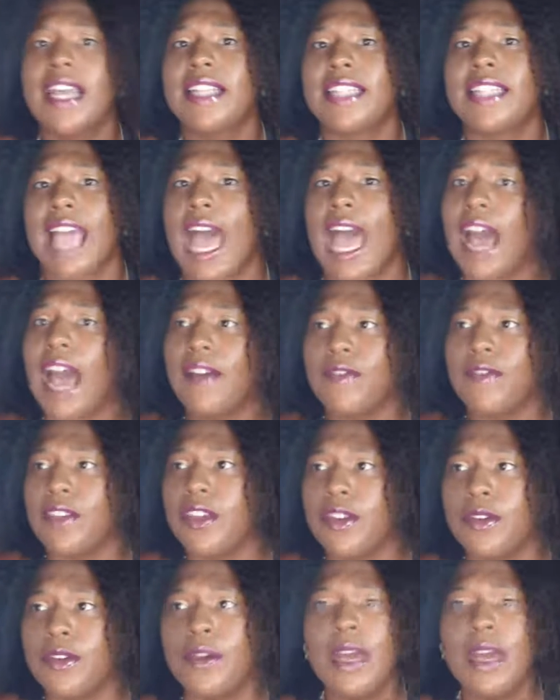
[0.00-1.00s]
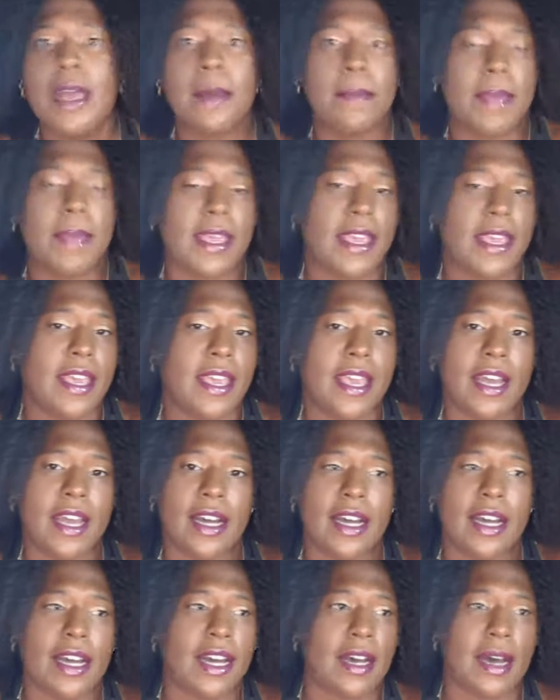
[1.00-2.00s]
to have you be
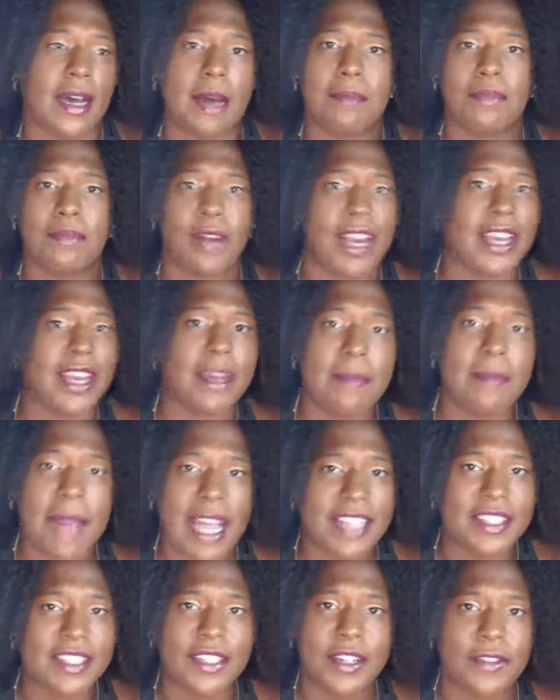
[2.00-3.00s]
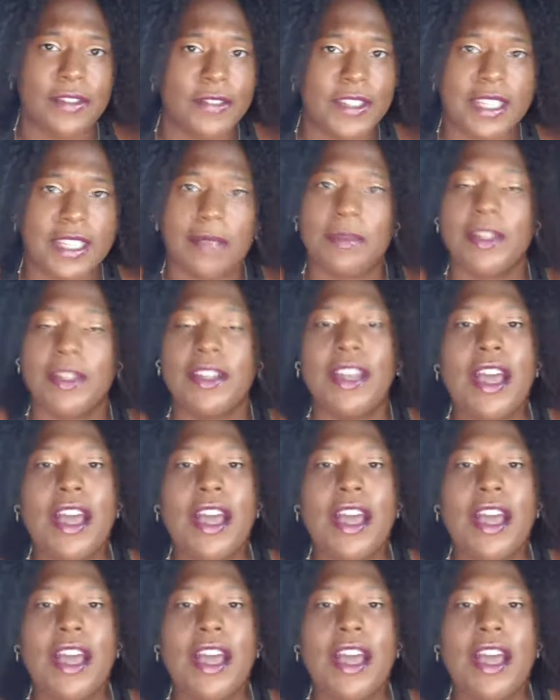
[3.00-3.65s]
a brand ambassador for something?